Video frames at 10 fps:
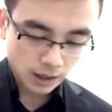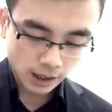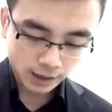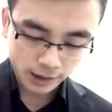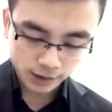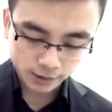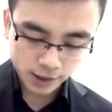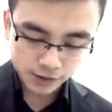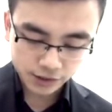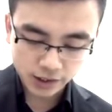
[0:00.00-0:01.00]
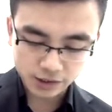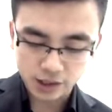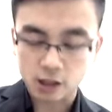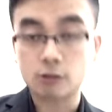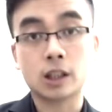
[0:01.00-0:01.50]
and then this
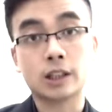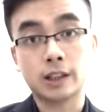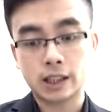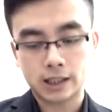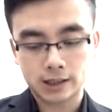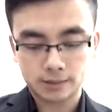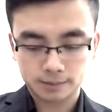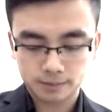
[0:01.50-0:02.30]
discount right there,